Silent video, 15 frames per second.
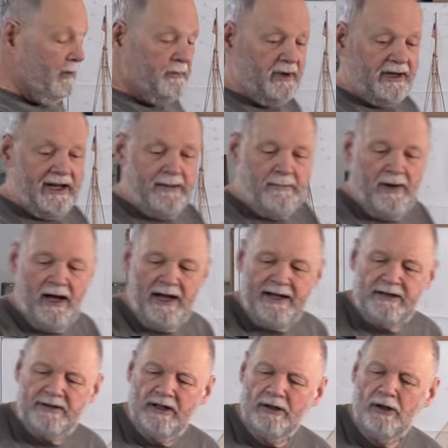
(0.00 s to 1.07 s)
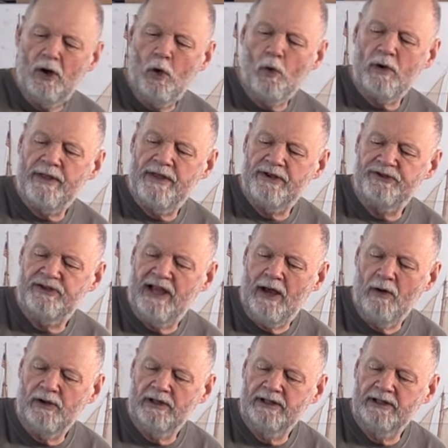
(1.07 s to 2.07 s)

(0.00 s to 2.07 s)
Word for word: But I might lower this down a